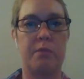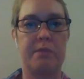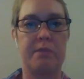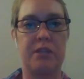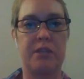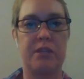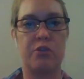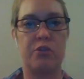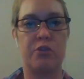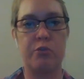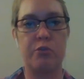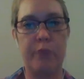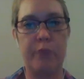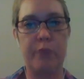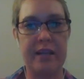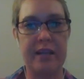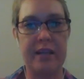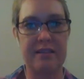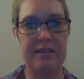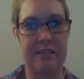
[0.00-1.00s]
be 2
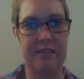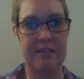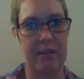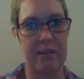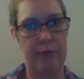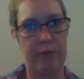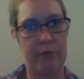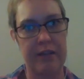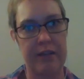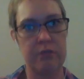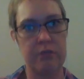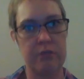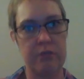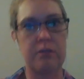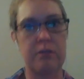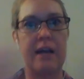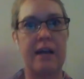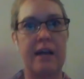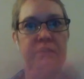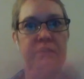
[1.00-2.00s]
weeks in a regular
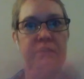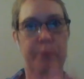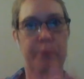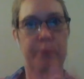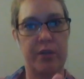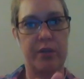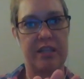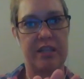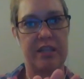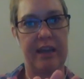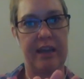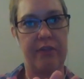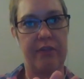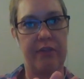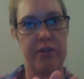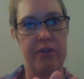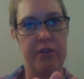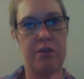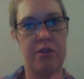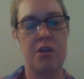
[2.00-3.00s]
class put
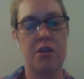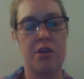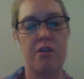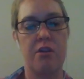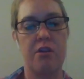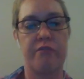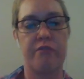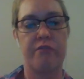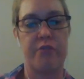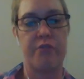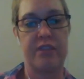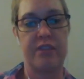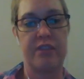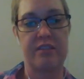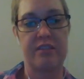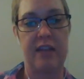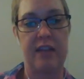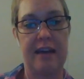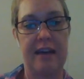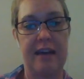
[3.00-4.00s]
together for this
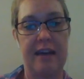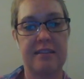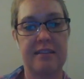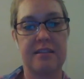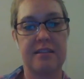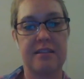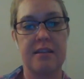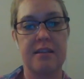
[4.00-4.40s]
class.